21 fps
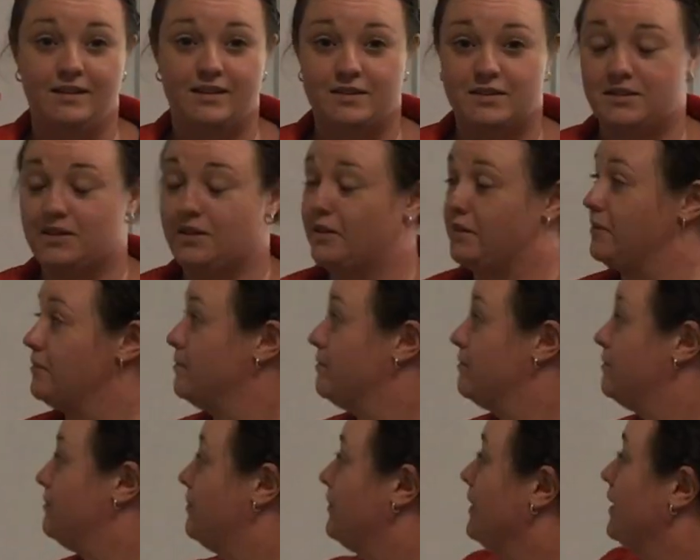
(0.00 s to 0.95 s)
So
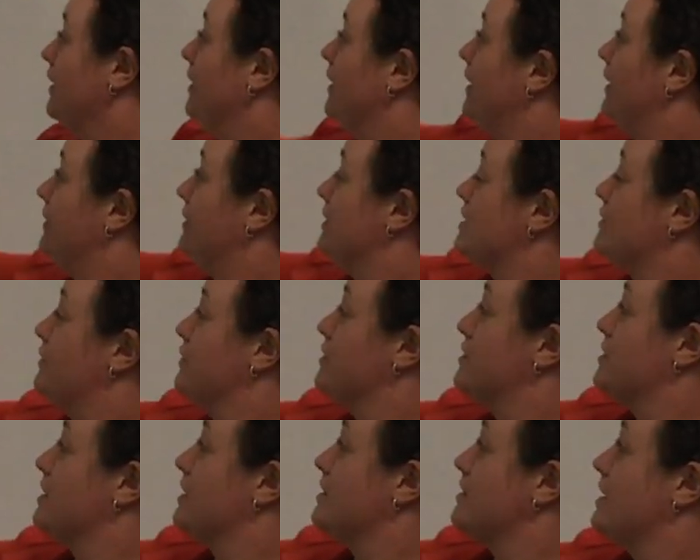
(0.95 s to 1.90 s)
in this first
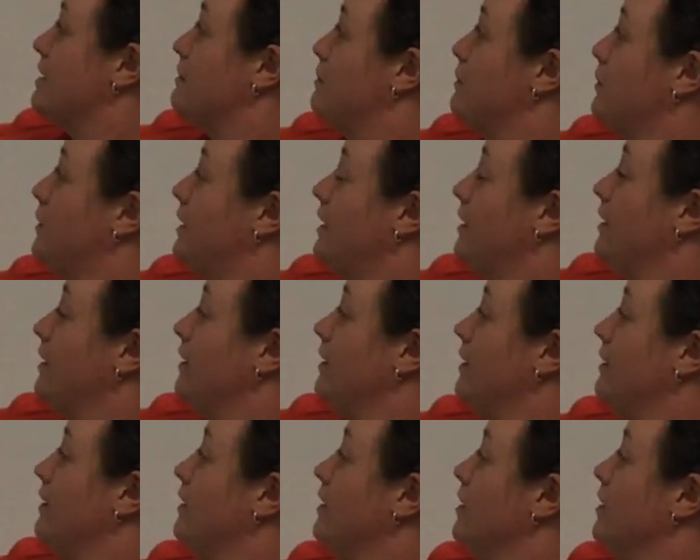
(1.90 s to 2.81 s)
example here,